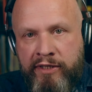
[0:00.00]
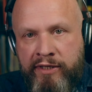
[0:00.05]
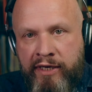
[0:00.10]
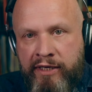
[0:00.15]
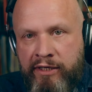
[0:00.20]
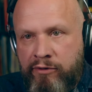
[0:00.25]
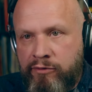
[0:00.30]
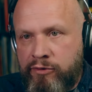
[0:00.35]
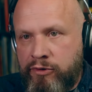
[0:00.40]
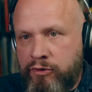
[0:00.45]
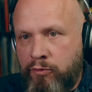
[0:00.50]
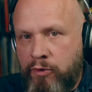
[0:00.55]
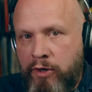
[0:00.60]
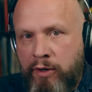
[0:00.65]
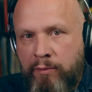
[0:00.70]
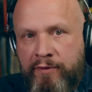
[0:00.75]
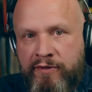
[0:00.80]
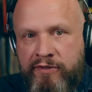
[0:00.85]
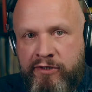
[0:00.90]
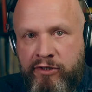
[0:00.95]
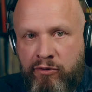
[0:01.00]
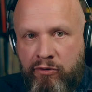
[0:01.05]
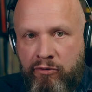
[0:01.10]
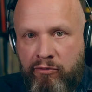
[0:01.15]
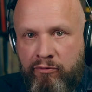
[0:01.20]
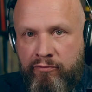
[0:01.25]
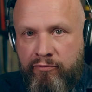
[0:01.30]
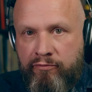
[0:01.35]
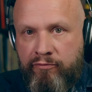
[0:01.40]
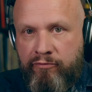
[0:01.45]
and I used to work with
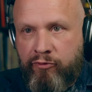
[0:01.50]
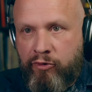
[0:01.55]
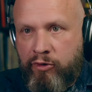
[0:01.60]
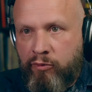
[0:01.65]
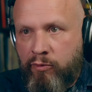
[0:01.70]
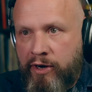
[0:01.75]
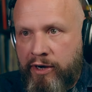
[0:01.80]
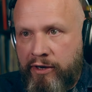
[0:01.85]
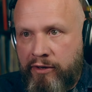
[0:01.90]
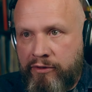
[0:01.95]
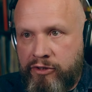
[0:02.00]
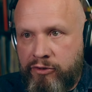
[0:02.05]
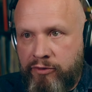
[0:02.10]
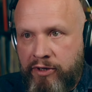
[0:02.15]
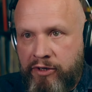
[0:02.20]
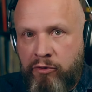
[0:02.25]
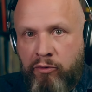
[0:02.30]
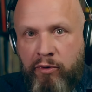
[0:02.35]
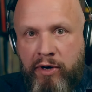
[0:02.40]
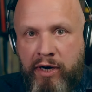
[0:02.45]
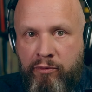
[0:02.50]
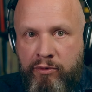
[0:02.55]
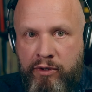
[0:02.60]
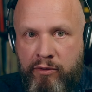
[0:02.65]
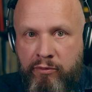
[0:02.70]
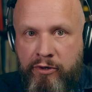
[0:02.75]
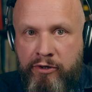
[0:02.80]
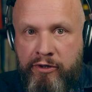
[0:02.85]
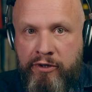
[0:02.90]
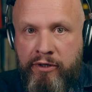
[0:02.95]
Snow for a while, so I know how they
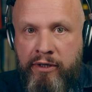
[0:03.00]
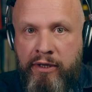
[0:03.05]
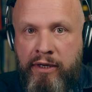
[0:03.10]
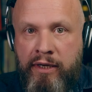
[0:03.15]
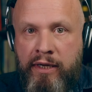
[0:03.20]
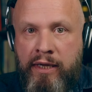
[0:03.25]
work.